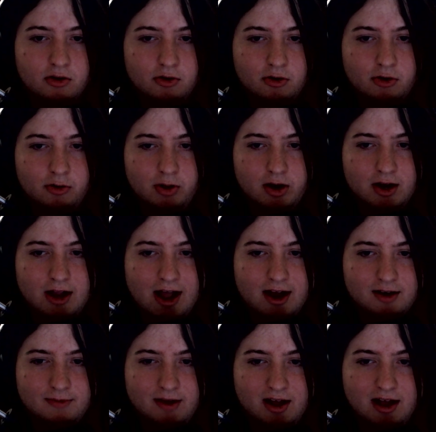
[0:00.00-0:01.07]
or we're
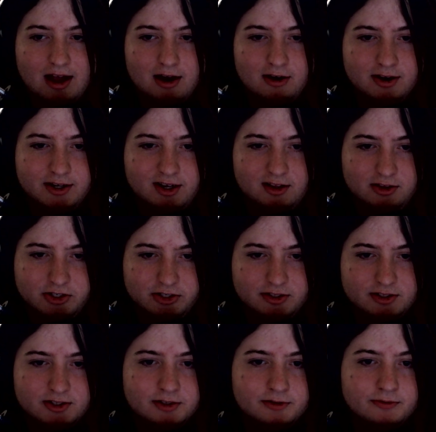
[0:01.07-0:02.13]
guided by a higher
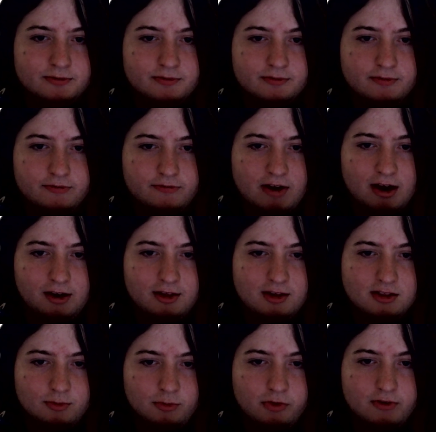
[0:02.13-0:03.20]
intelligence. Finally,
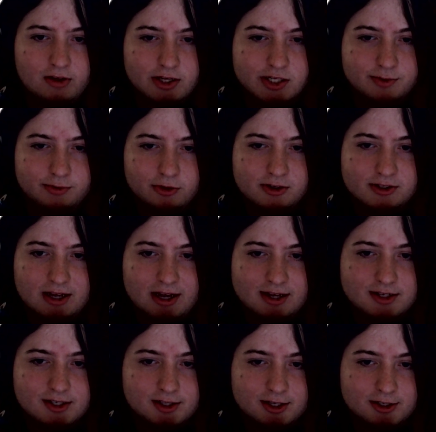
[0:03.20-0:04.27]
the movie explores
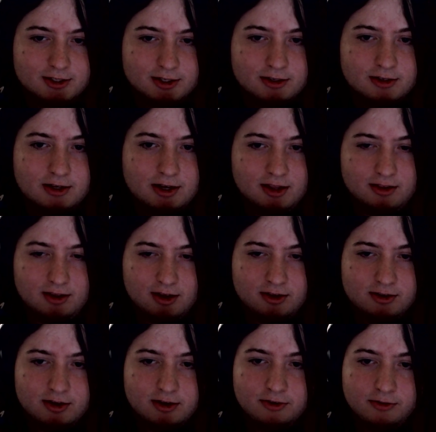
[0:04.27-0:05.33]
isolation and the
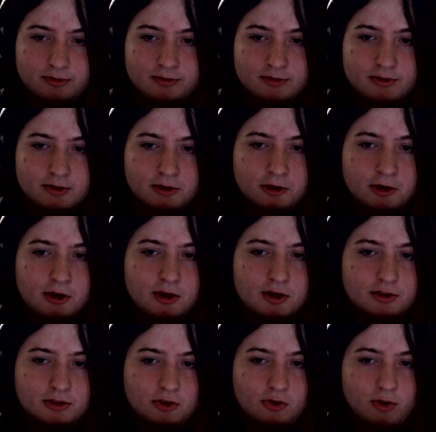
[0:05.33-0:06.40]
unknown,
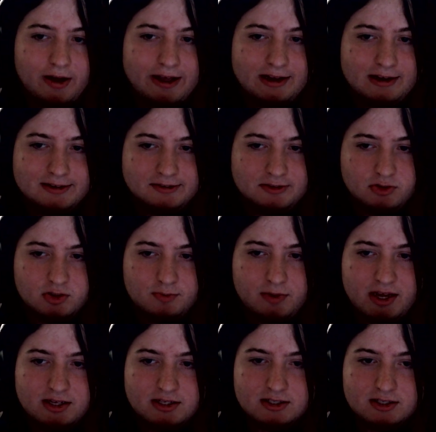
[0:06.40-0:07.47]
the quietness of
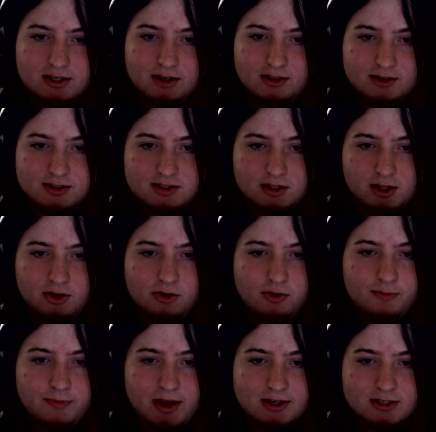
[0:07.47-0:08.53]
space and the slow
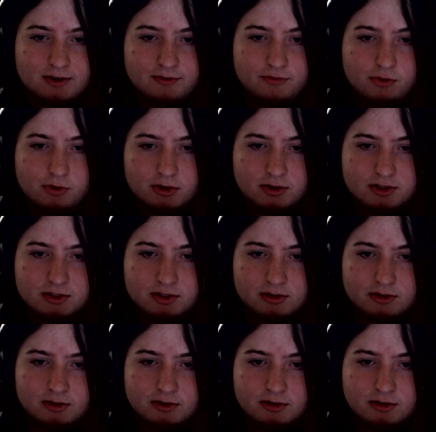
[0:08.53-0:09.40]
pacing force.